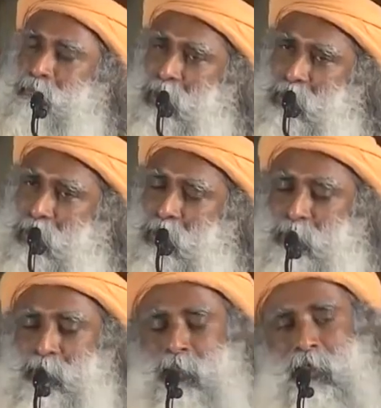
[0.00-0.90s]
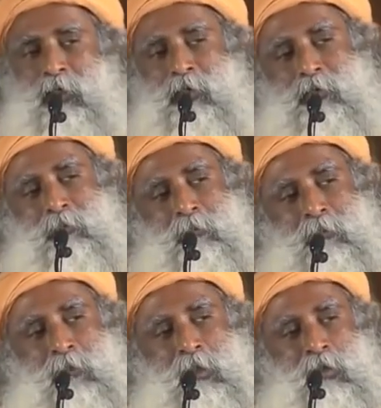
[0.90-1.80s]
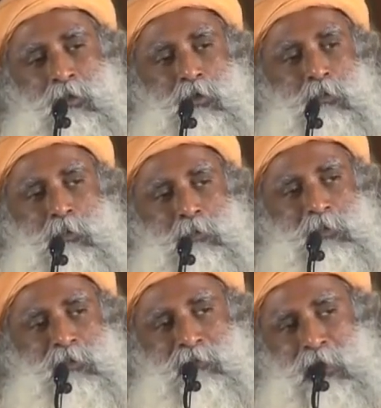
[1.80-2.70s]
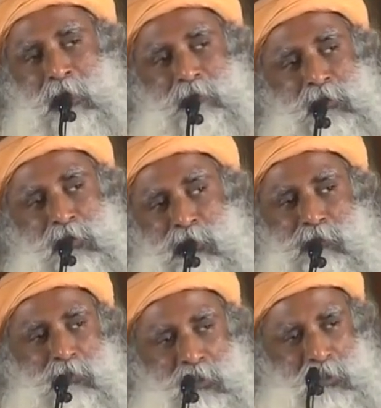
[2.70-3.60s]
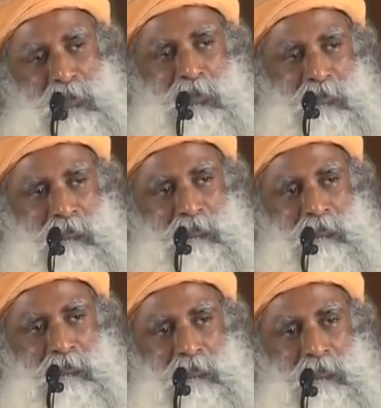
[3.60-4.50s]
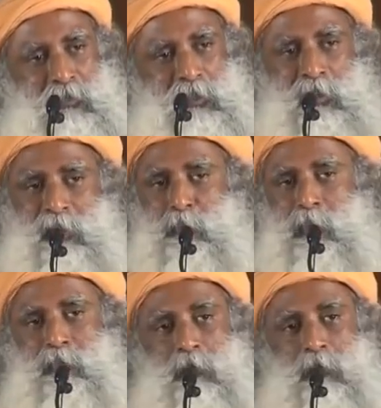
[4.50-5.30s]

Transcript: they said, your purpose of life is different. It has been